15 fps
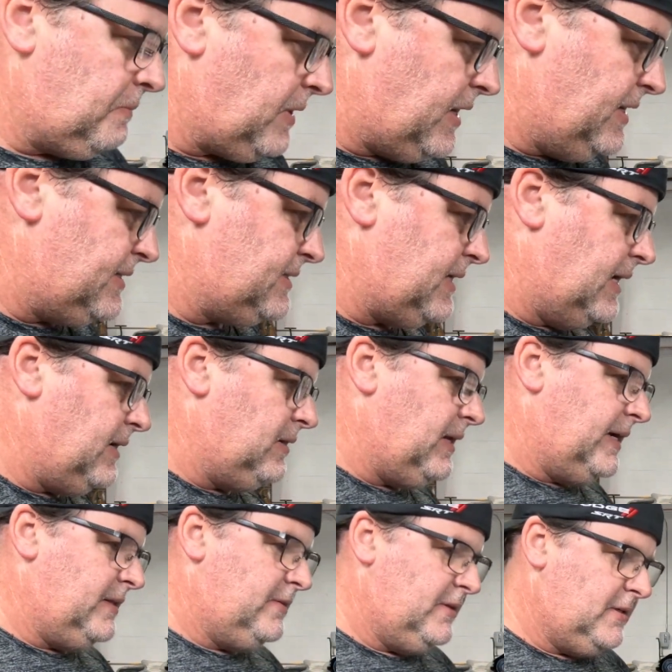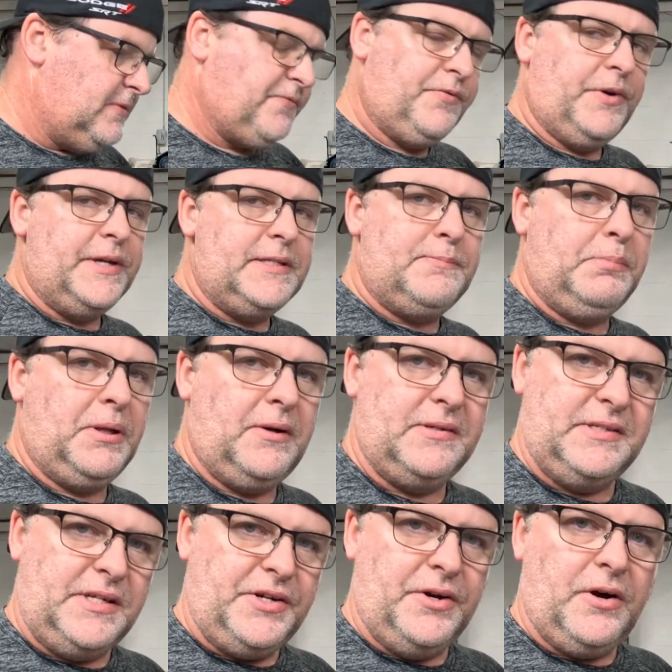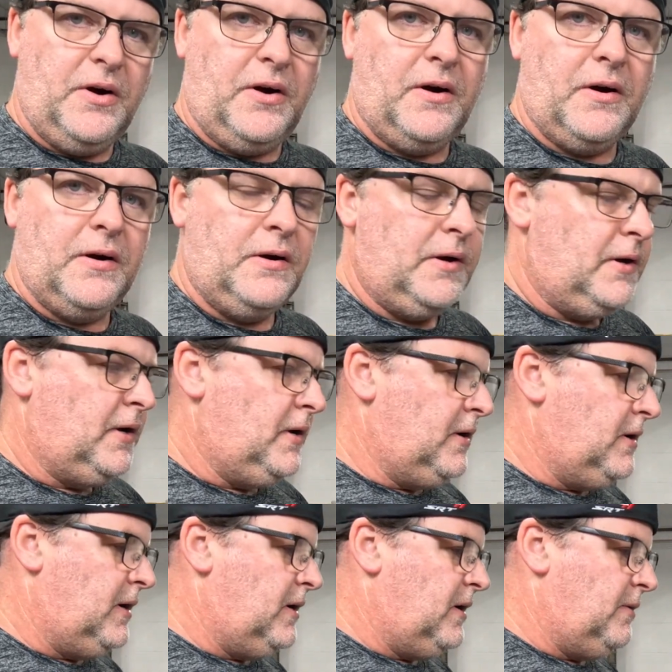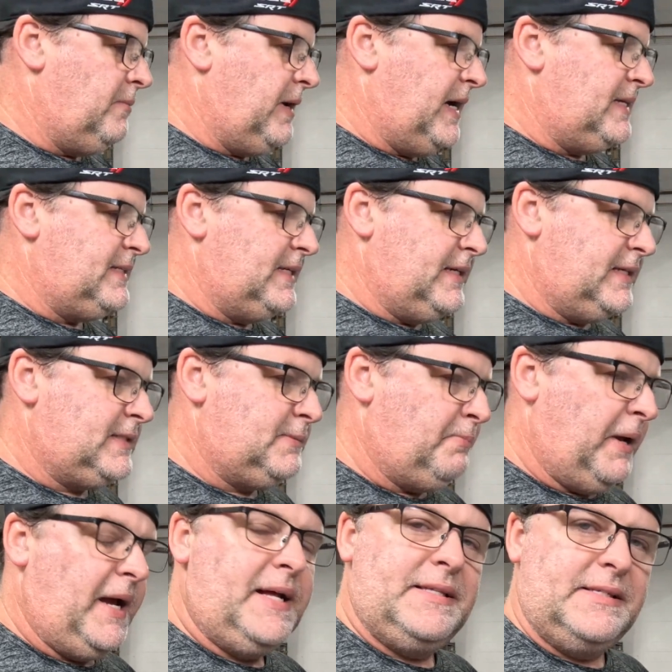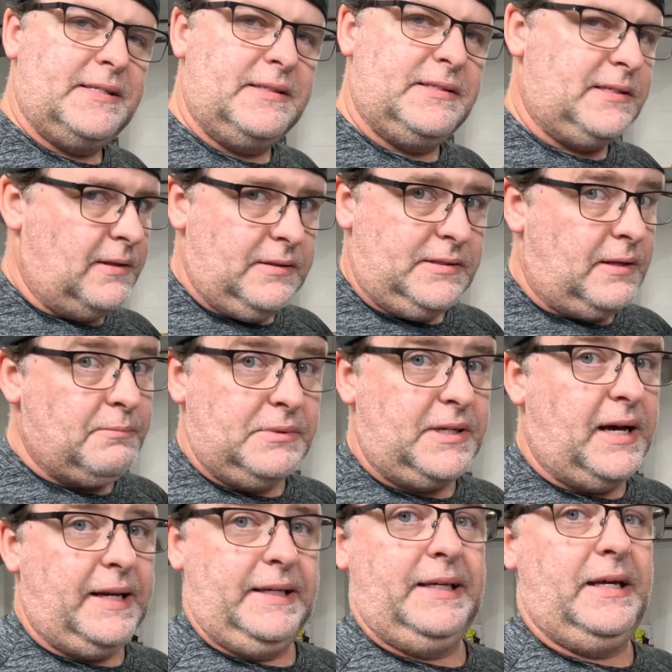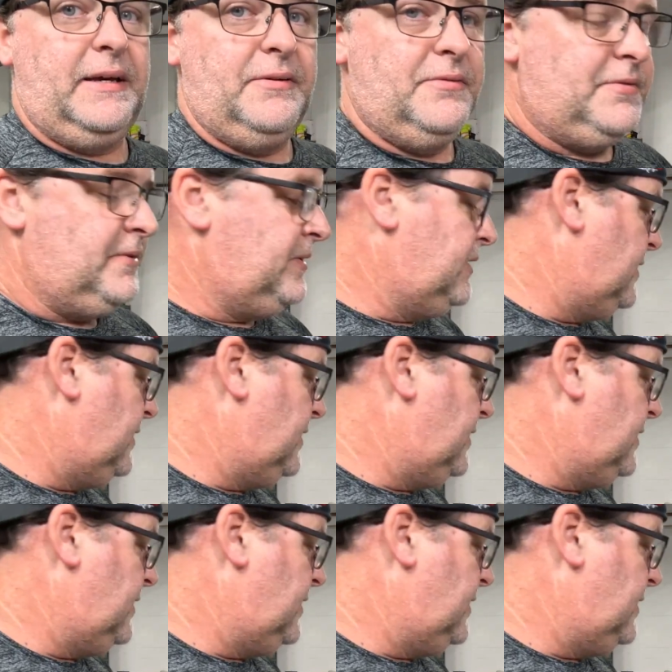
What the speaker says: And it's kind of like the freeze plugs in your car. As it expands, something's got to give.